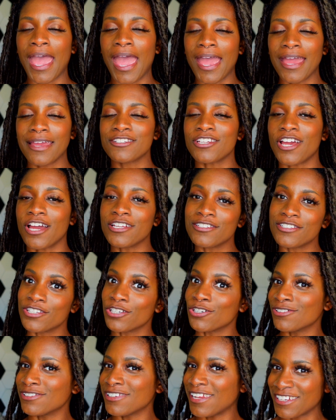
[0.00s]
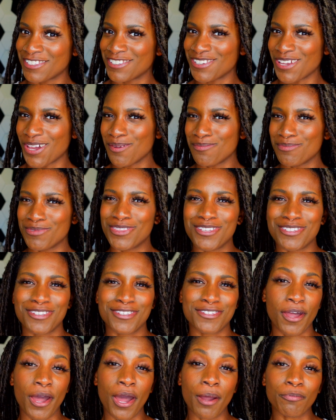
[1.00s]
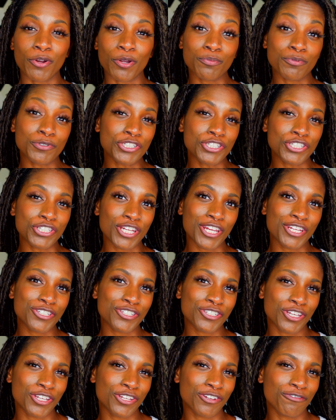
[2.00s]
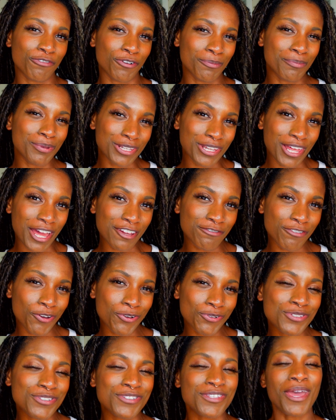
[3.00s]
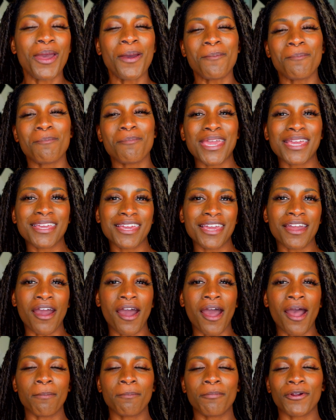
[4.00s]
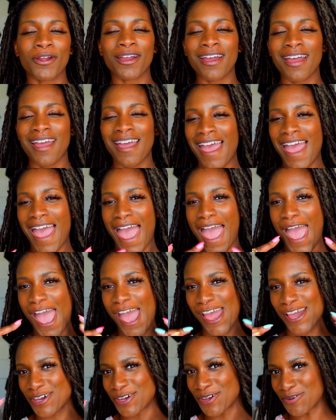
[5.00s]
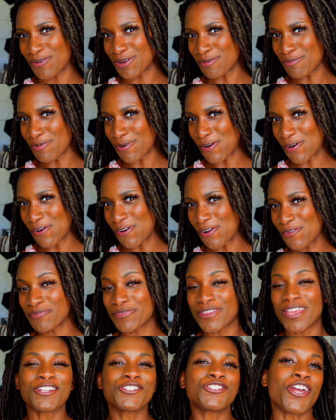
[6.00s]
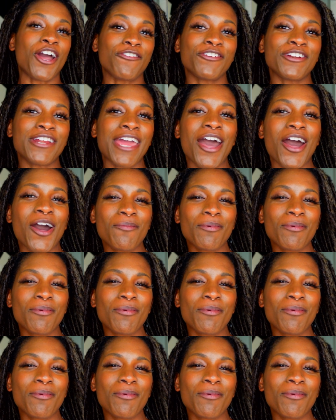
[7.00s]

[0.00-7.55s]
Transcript: And until next time, this is Opera Appreciation for Black folks making opera equitable. Ciao for now.